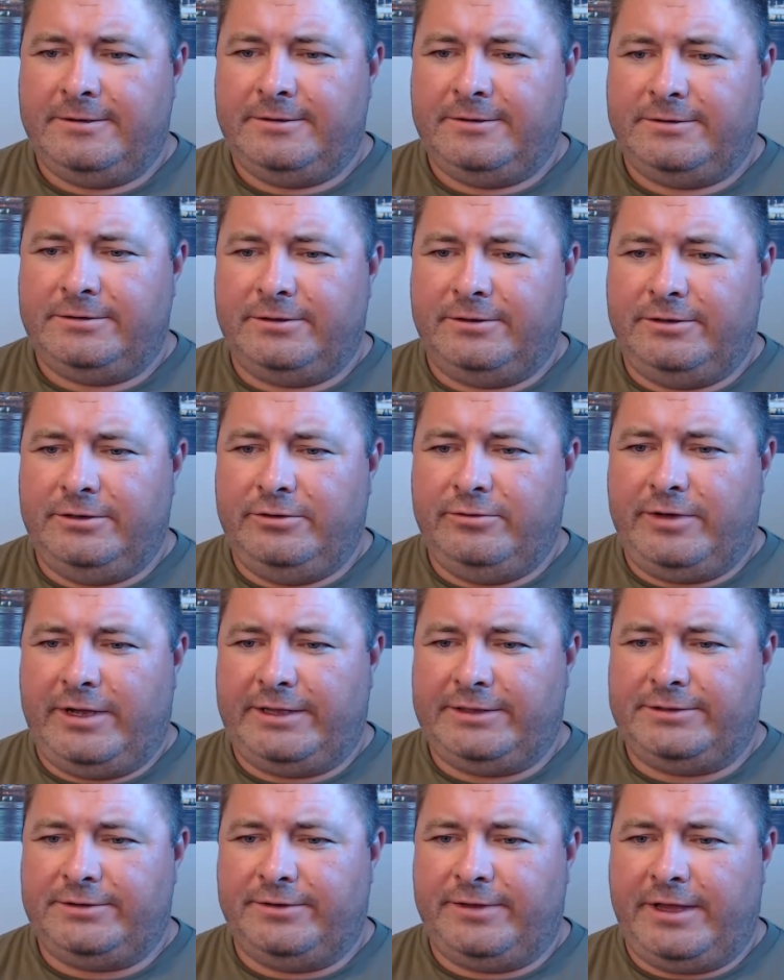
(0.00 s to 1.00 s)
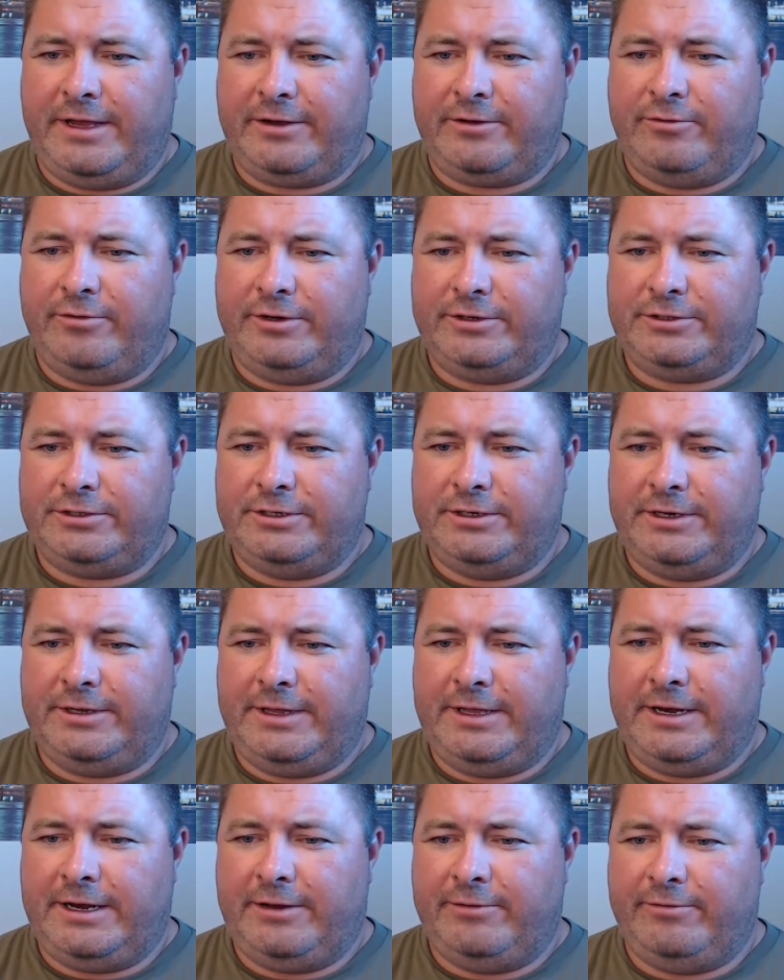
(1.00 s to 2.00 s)
So you answer that question, and
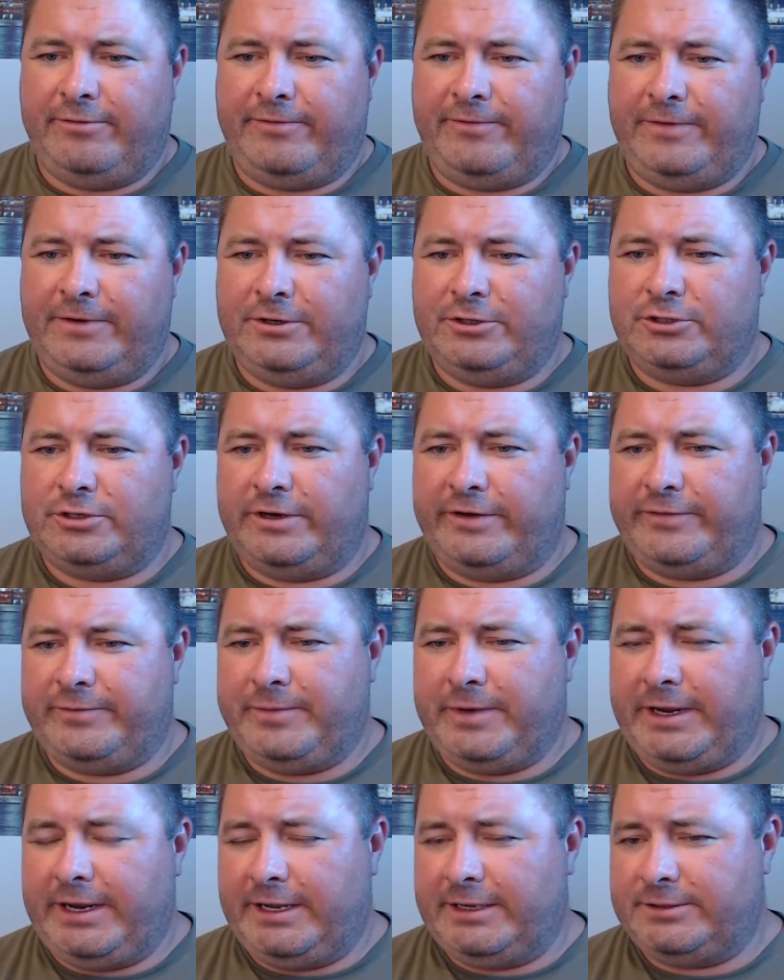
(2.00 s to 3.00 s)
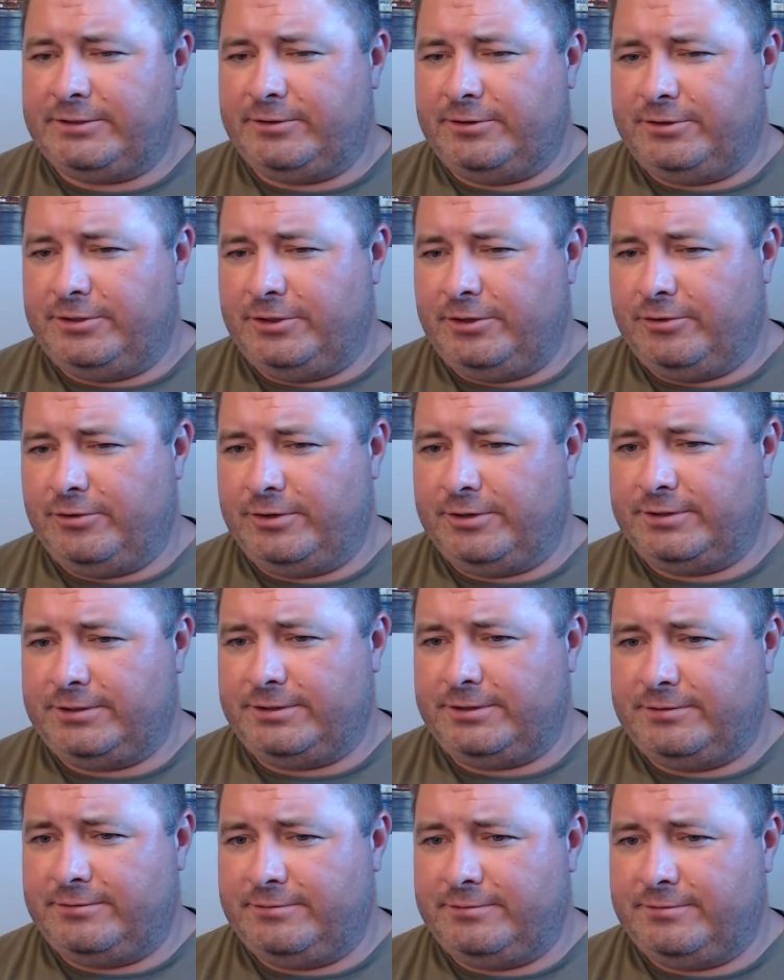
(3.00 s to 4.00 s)
then I will finish off my answer to yours.